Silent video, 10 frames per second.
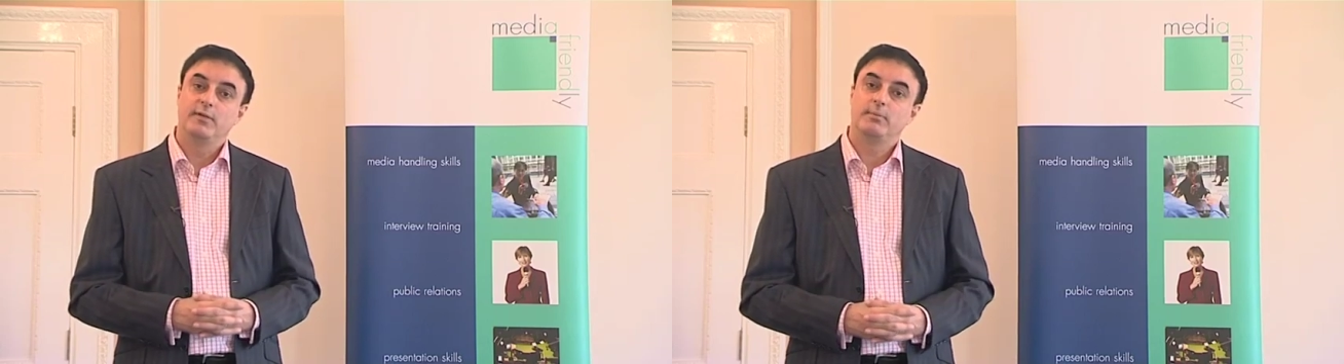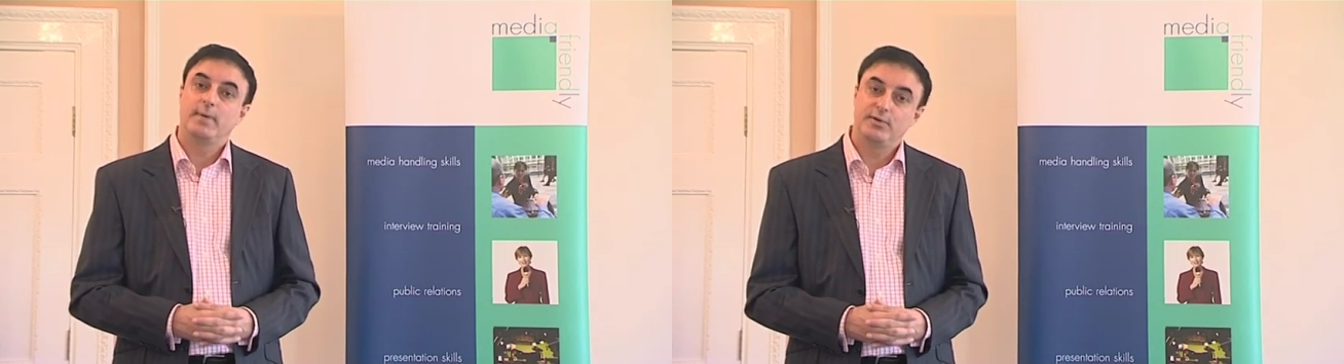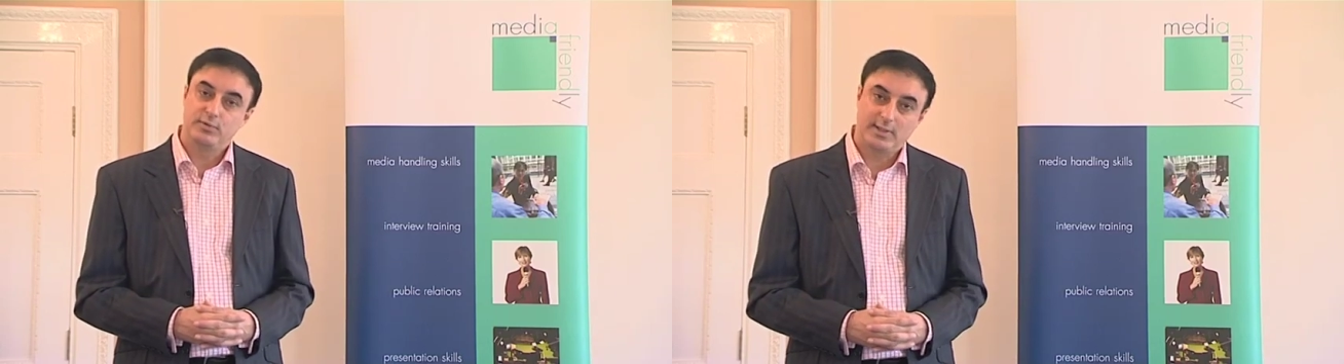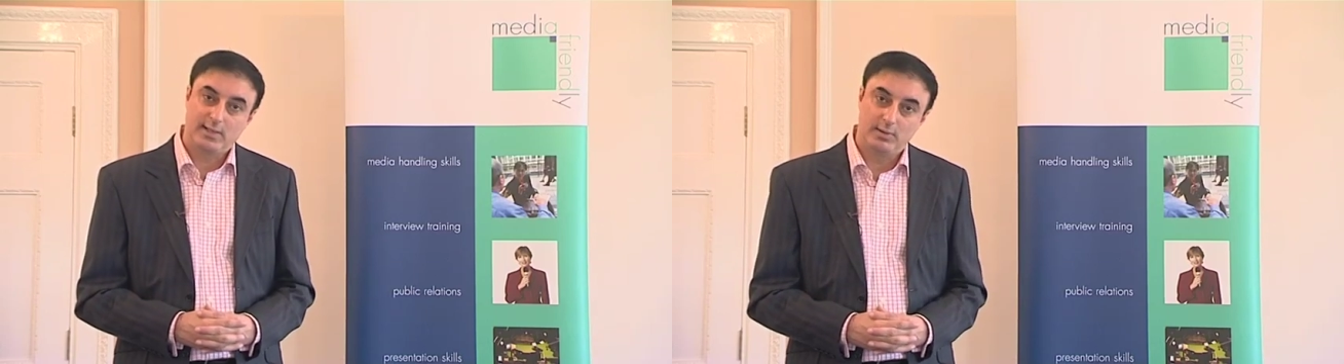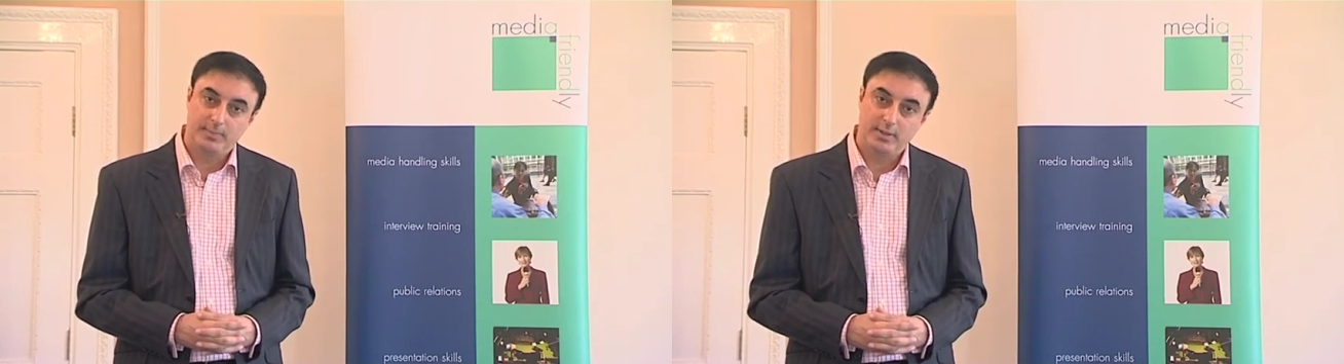from Andrew
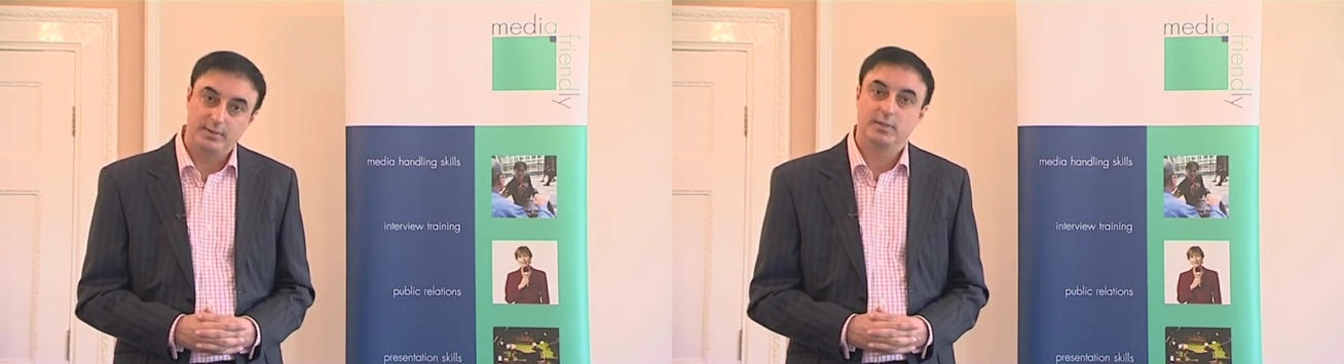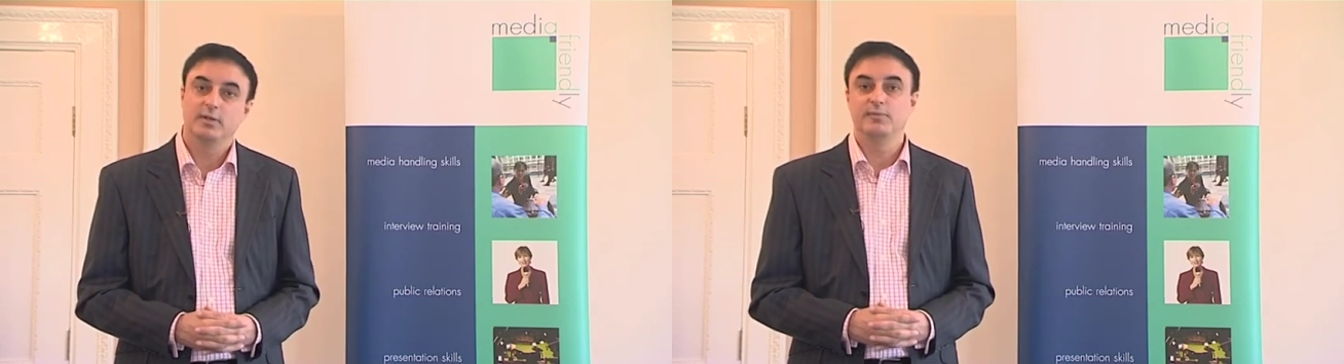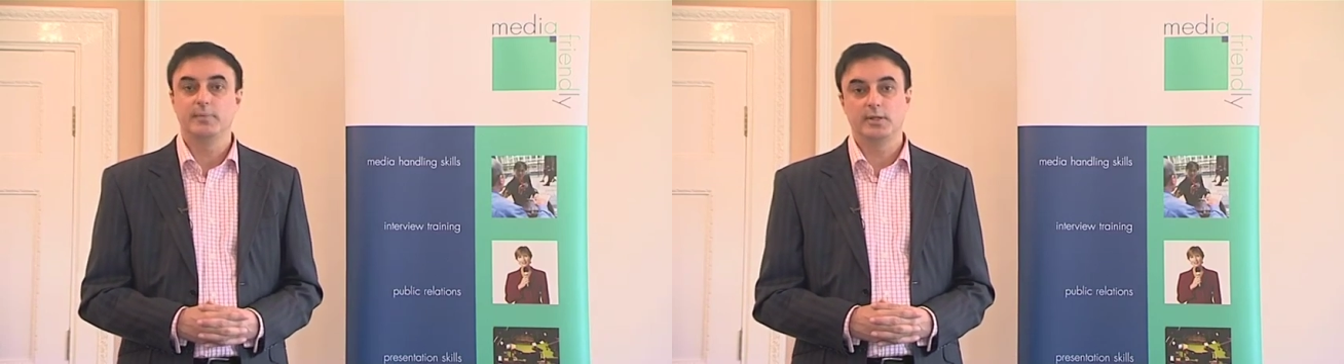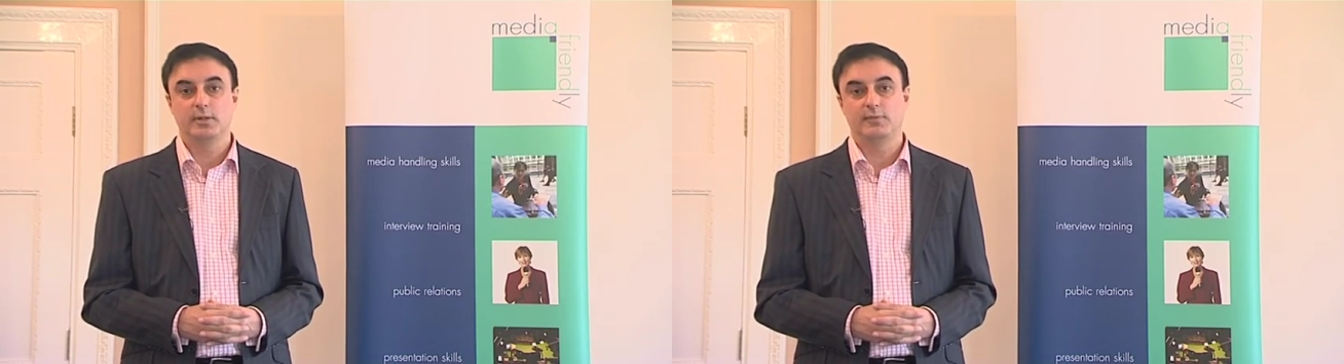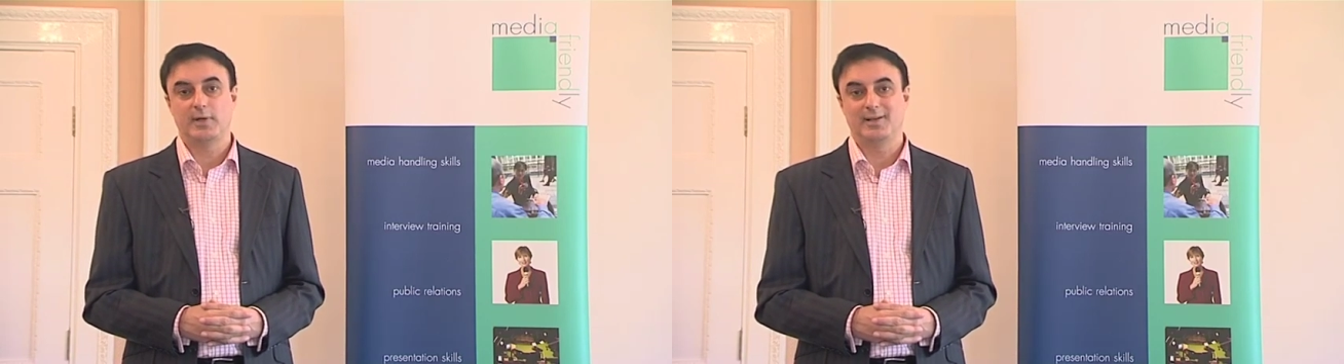Carapiet of
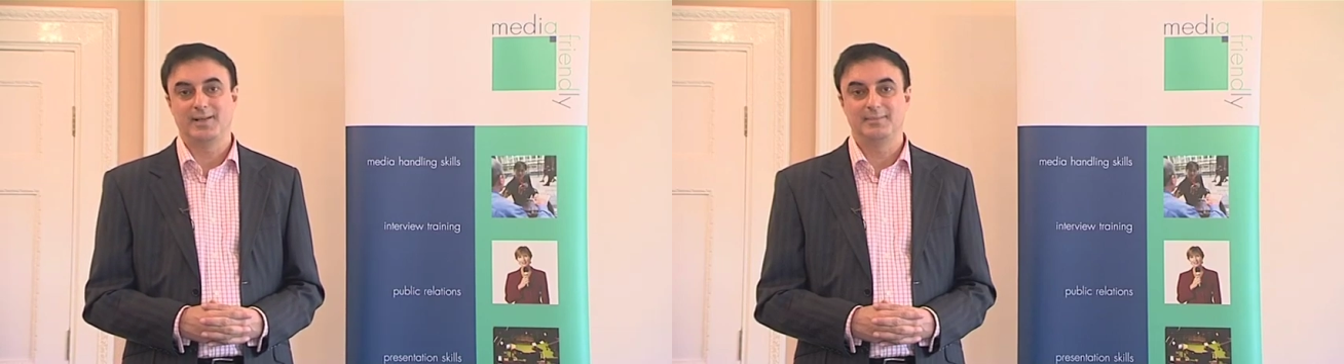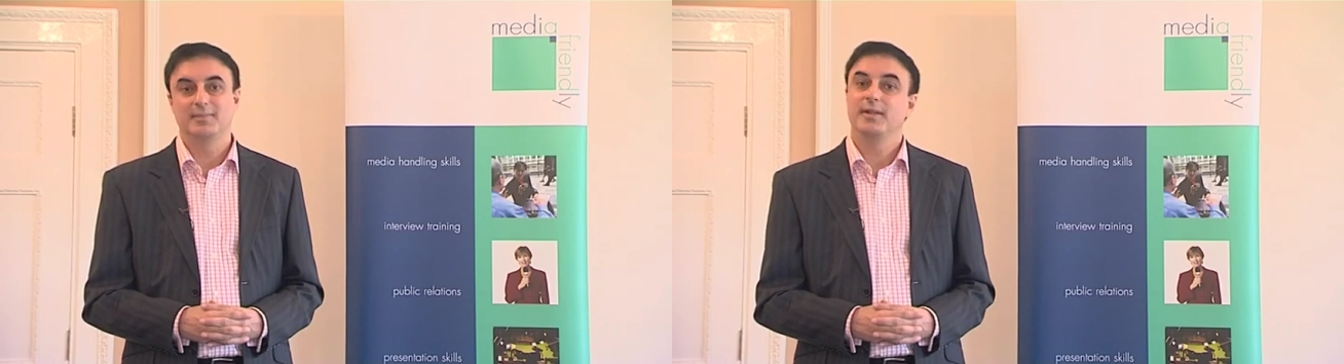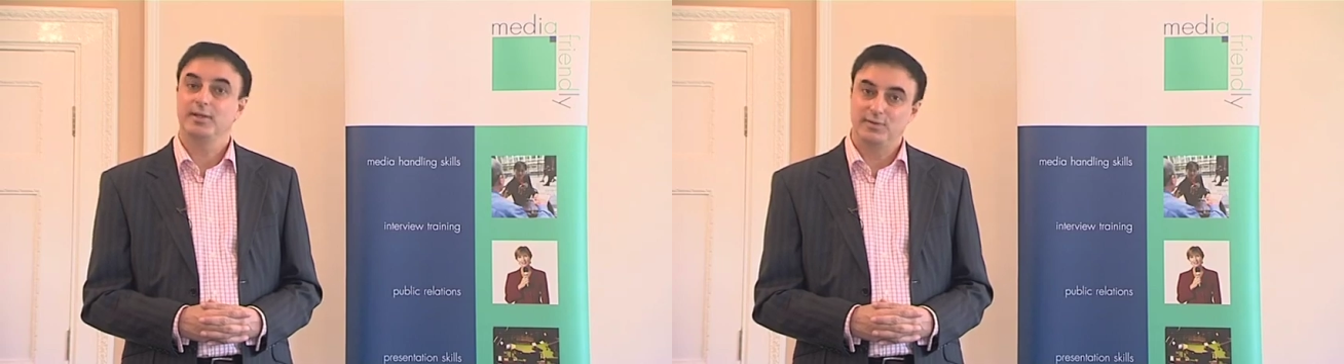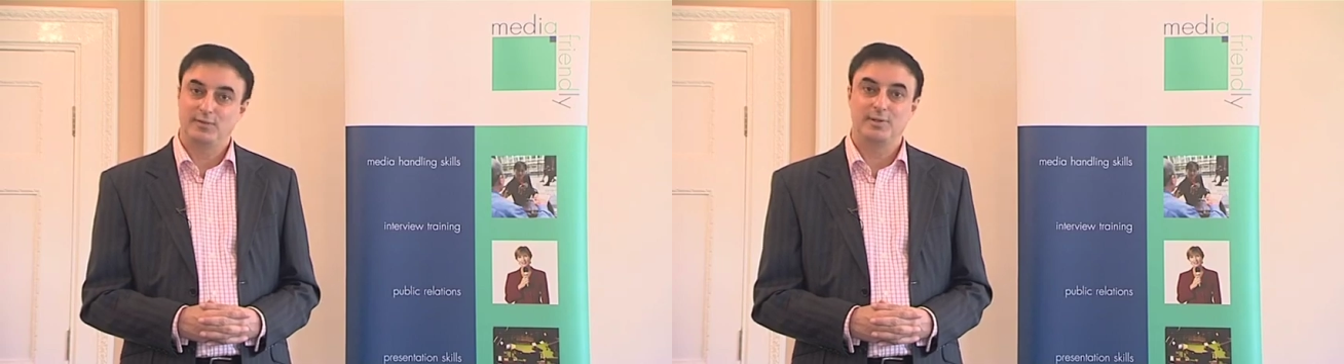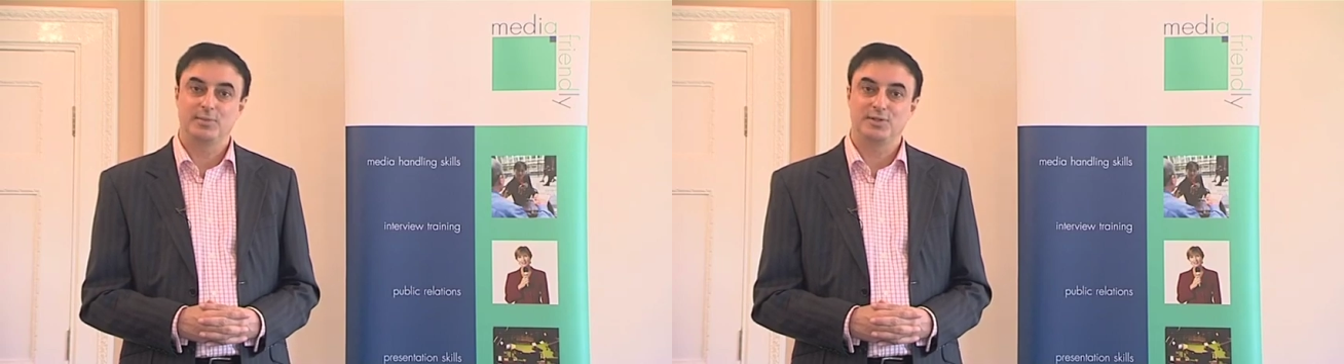Media Friendly. Thank
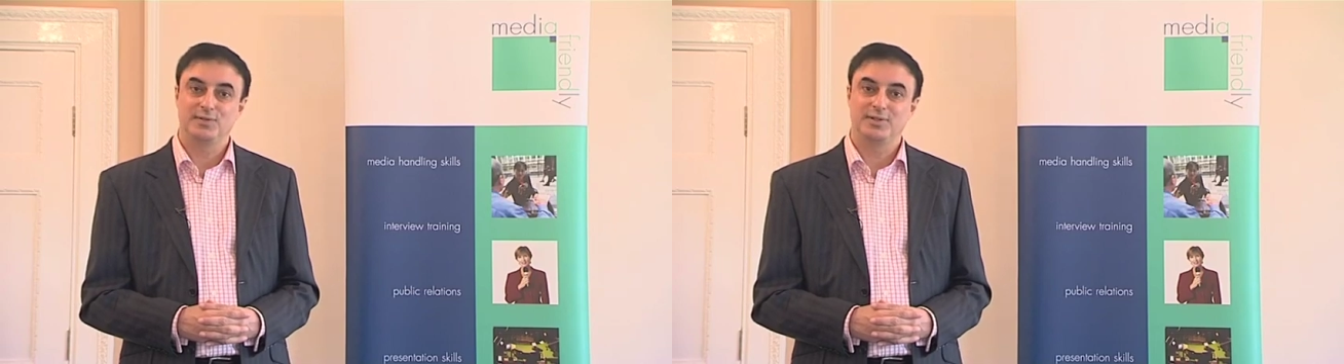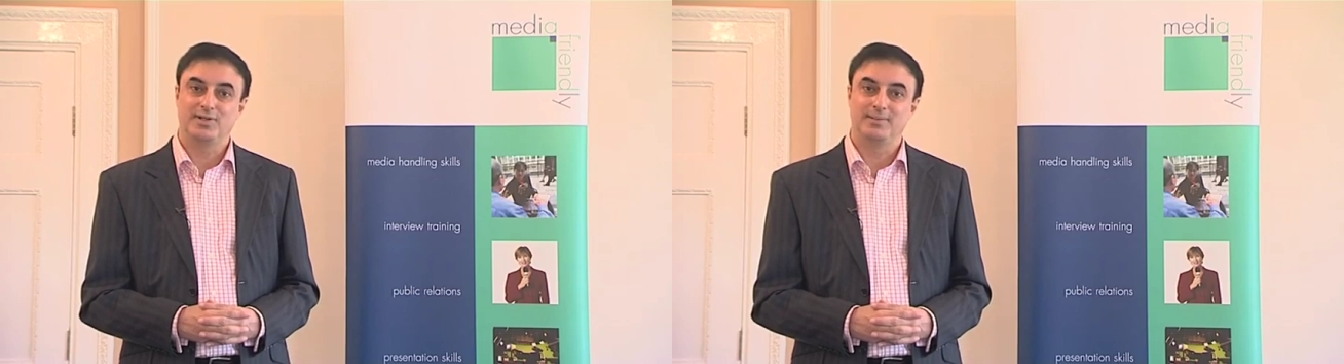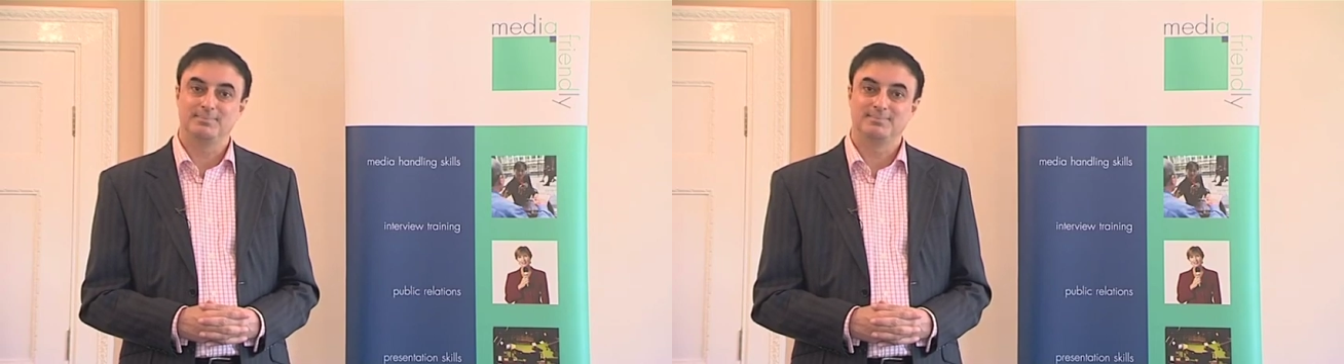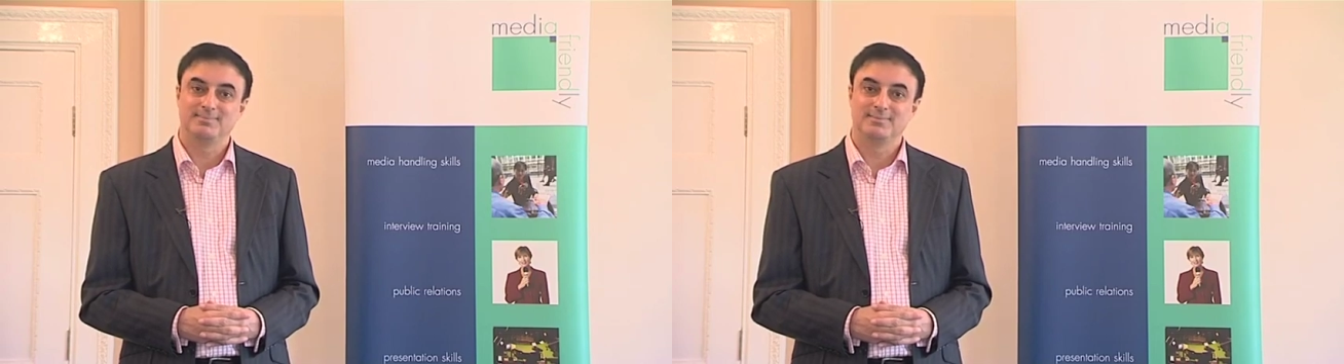you very much for your time.